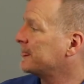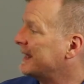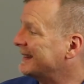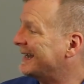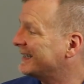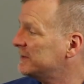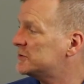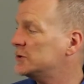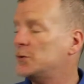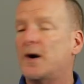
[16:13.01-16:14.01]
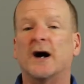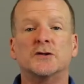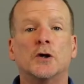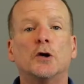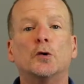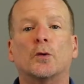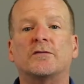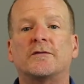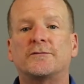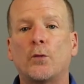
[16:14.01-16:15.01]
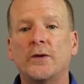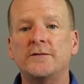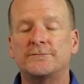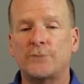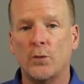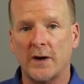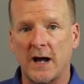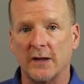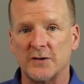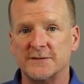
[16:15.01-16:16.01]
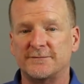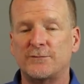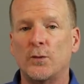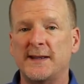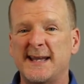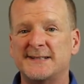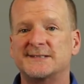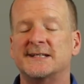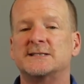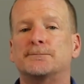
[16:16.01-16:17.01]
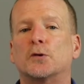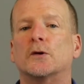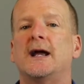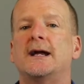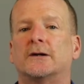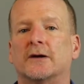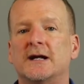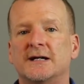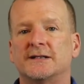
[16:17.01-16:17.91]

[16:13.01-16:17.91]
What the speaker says: That gives you a total of $44.48 per acre